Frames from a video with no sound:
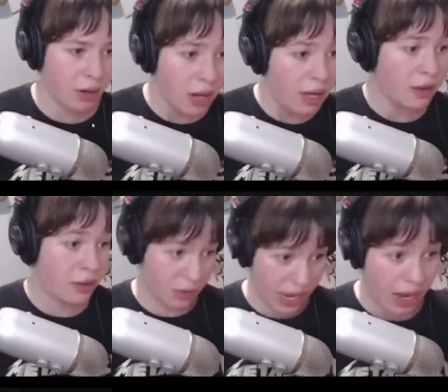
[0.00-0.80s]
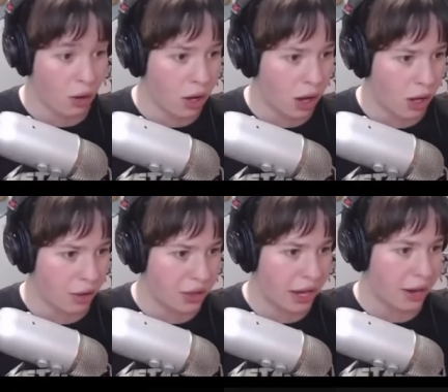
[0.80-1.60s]
There's alcohol
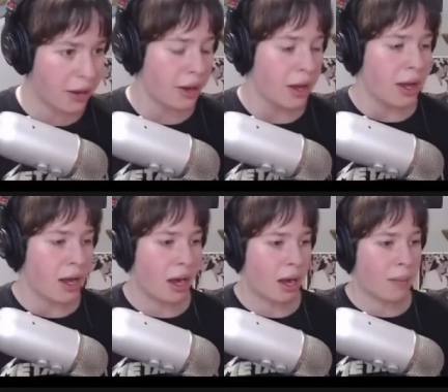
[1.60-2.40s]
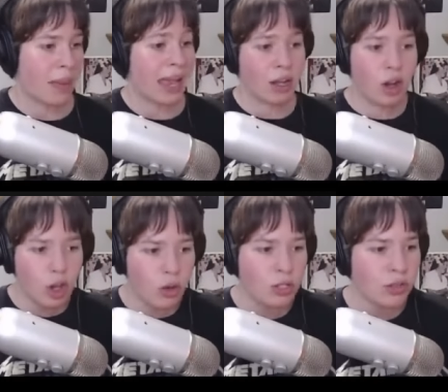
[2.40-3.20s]
there, um, and
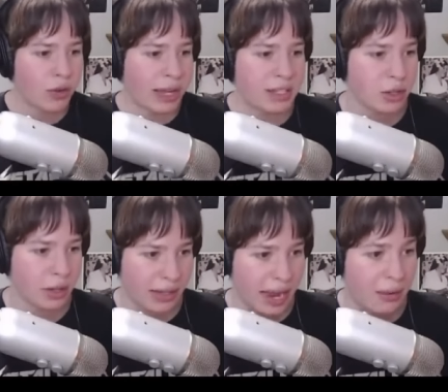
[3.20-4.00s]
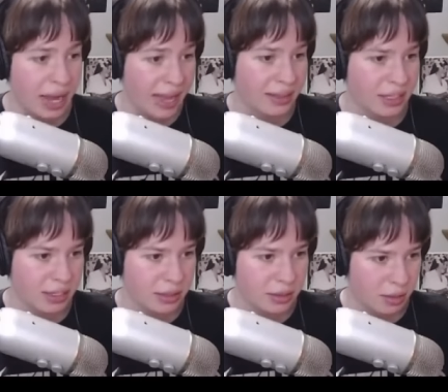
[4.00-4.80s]
close friends are allowed at
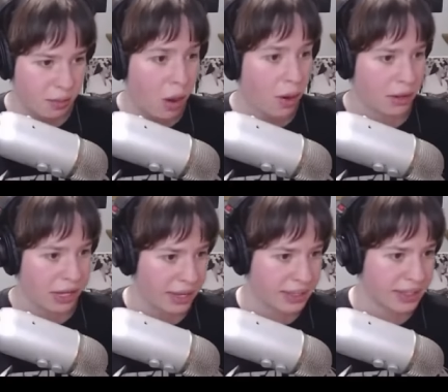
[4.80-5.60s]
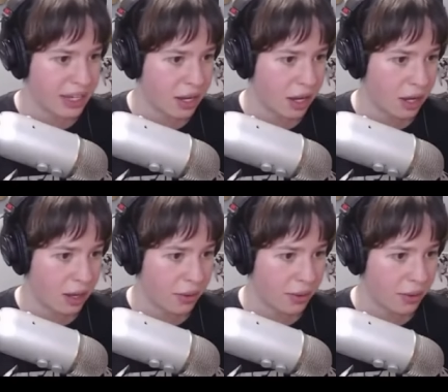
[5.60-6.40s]
this party. It's in
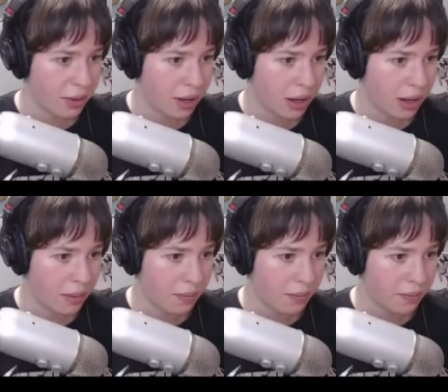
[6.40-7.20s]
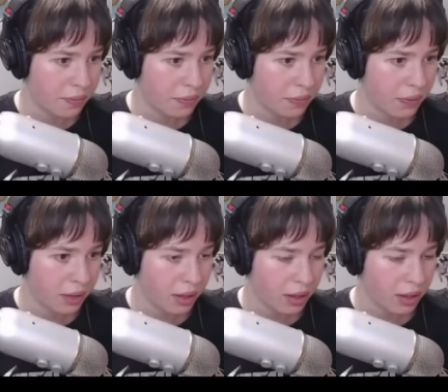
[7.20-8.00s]
a um,
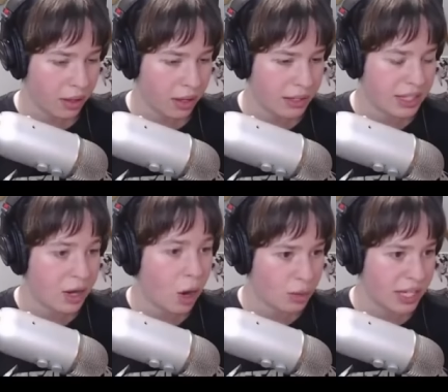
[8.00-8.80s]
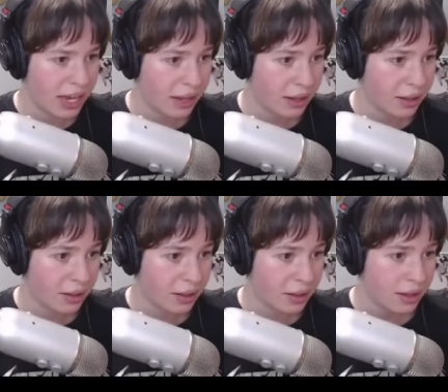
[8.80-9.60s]
it's in a hotel.
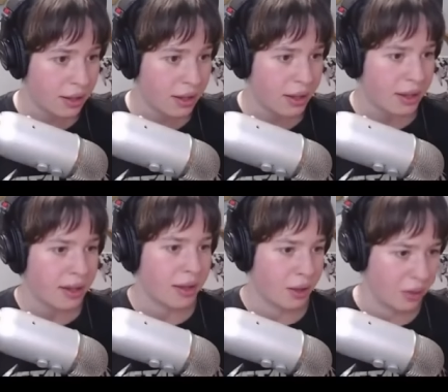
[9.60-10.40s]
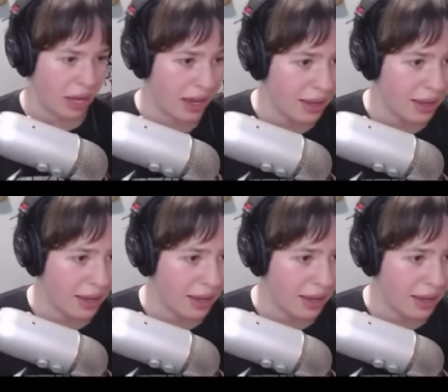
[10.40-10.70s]
Okay,